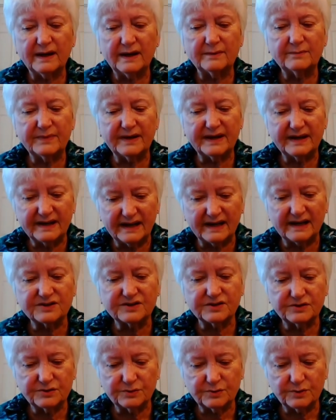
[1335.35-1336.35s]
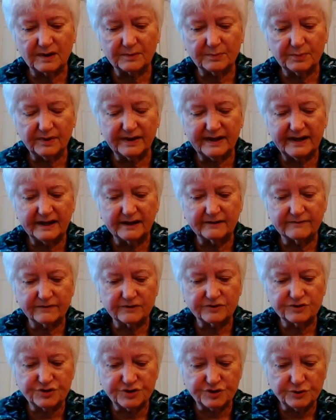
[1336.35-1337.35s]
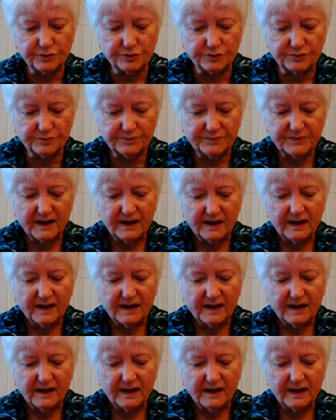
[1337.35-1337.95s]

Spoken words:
and began to do our planning for June,